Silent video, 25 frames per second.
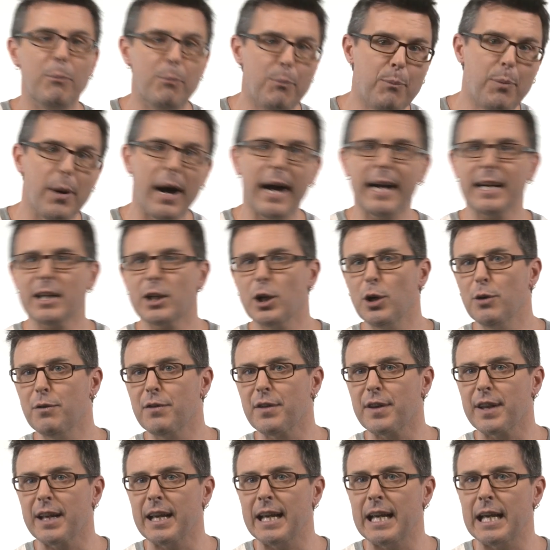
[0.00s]
back over
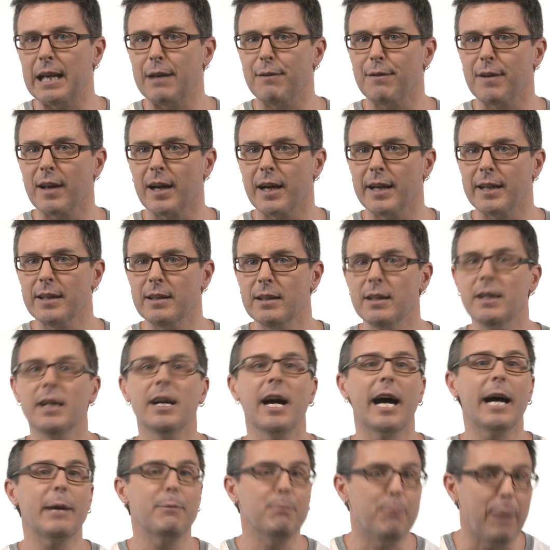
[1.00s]
the Hév line,
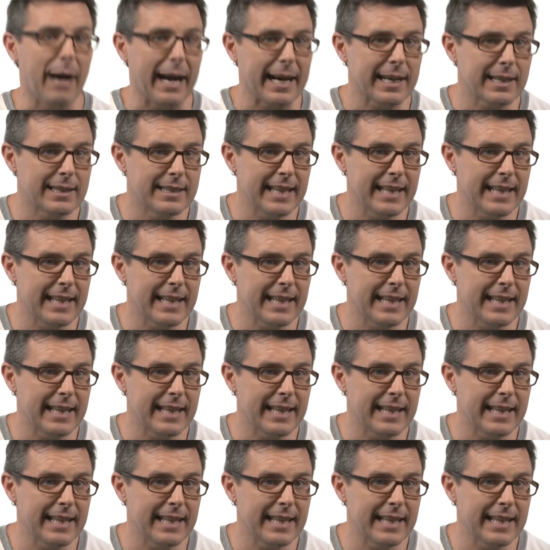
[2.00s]
and back